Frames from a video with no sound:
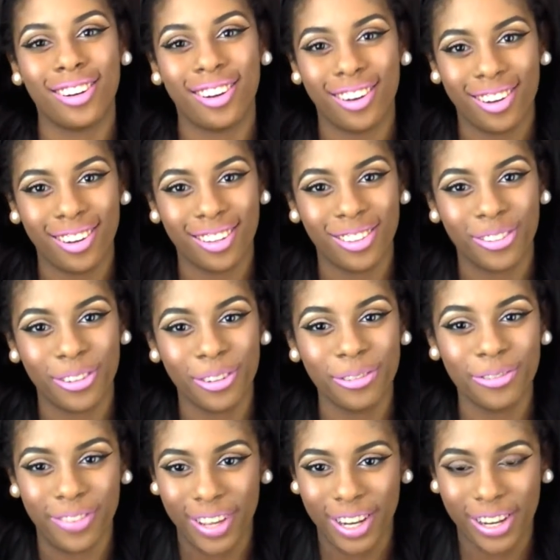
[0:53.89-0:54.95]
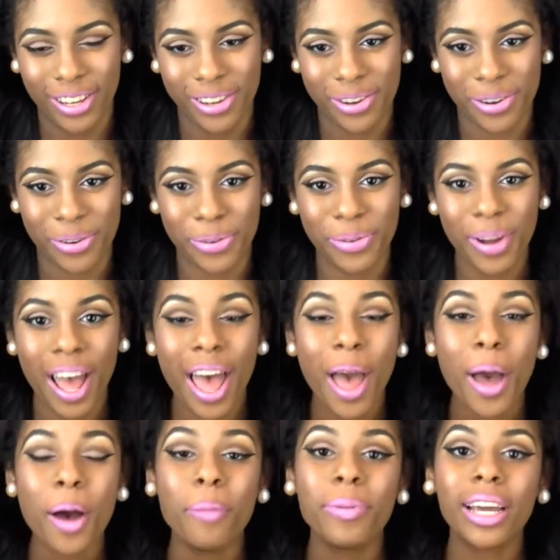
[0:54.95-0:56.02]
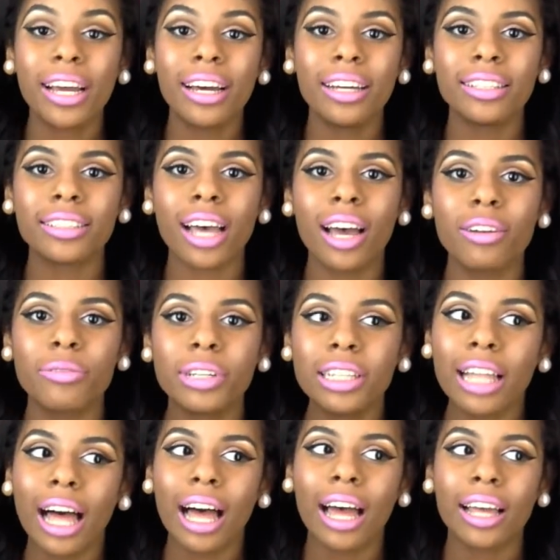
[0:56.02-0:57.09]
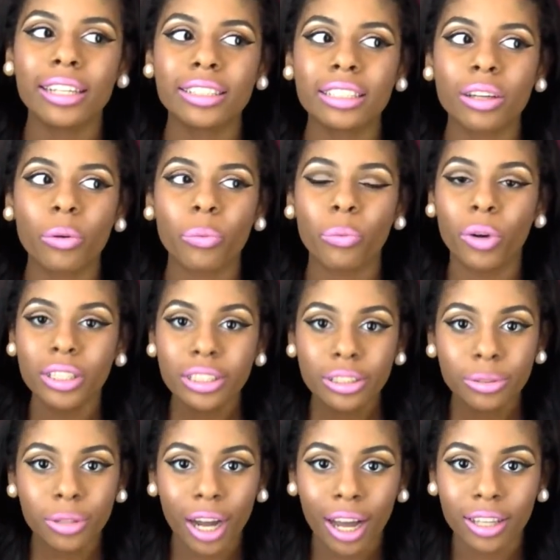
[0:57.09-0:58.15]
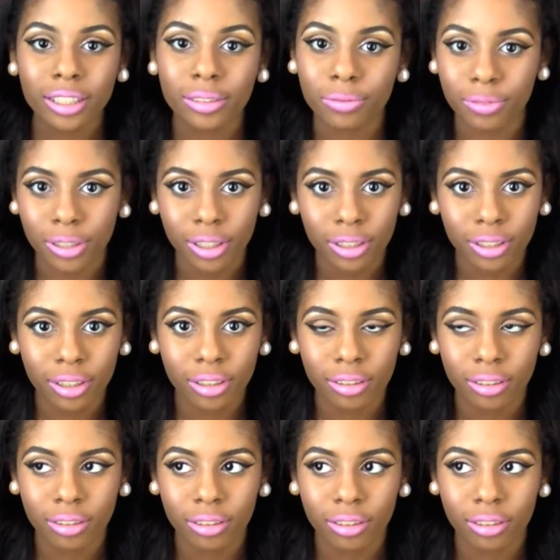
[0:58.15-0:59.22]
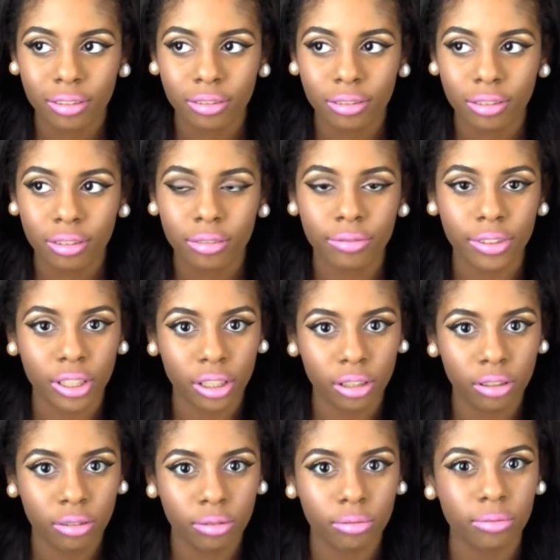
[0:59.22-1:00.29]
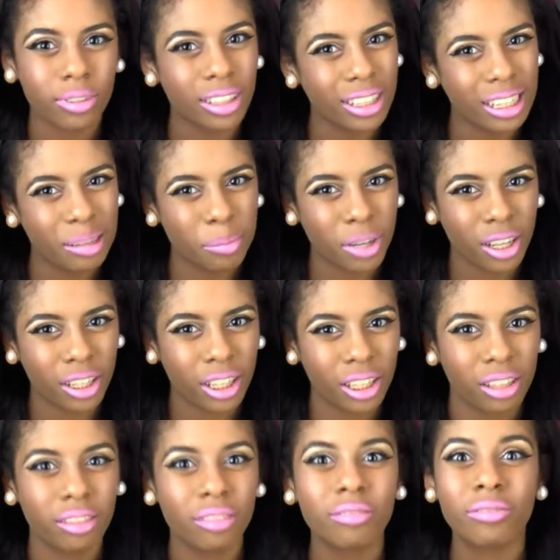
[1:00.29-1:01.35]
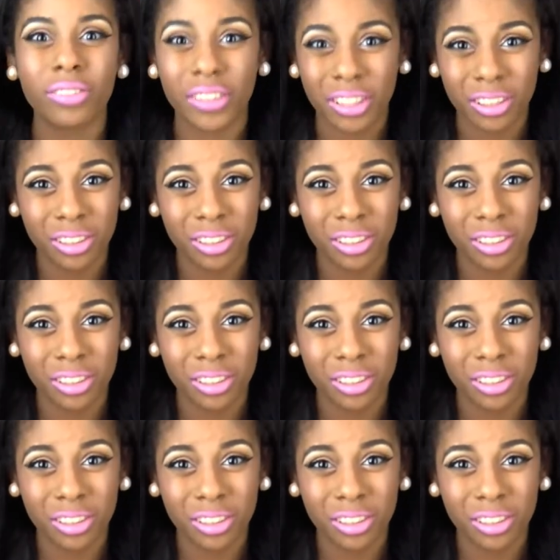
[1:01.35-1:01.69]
talk through video because I realize once you guys feel, feel, really, money feel.